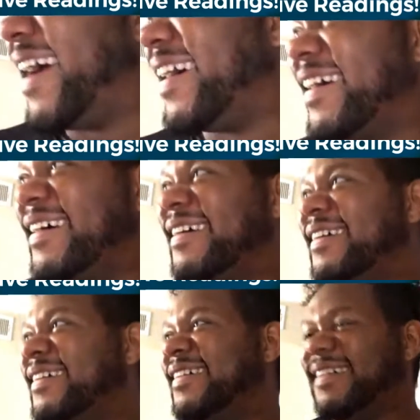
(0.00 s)

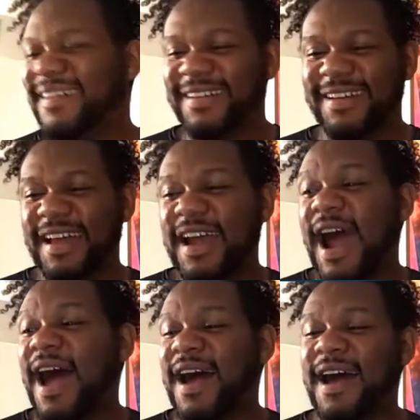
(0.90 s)
Don't do
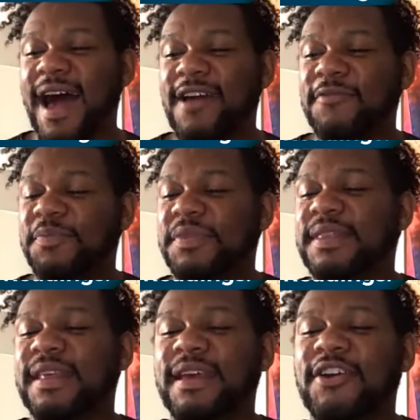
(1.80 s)
that. Did I have to come
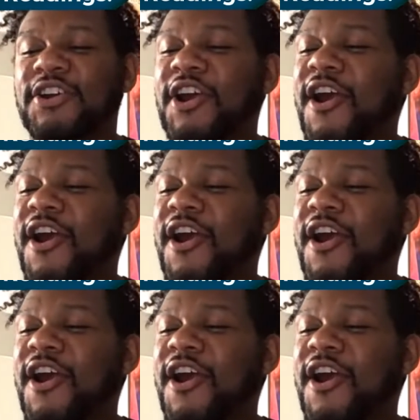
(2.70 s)
and do a reading?